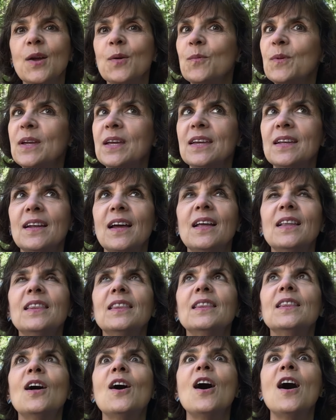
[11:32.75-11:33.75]
we get a
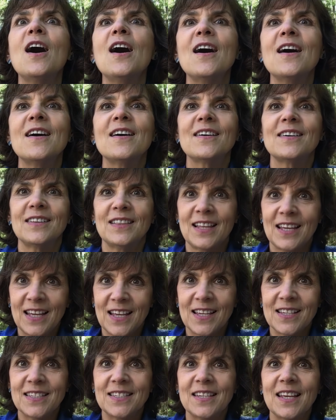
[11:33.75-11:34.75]
long
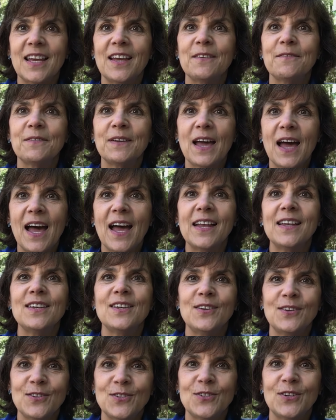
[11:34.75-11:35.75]
list of God
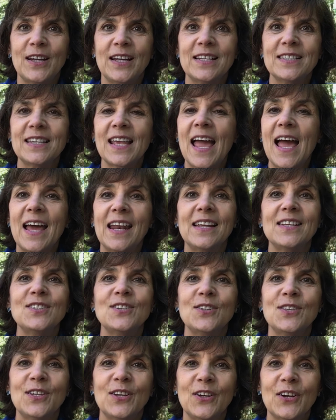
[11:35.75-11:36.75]
nutrients added
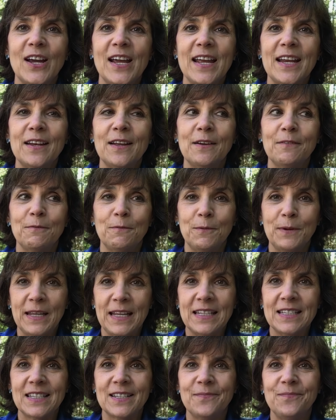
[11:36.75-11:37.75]
to the grain of
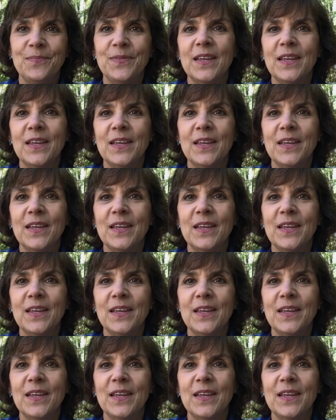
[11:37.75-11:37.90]
wheat.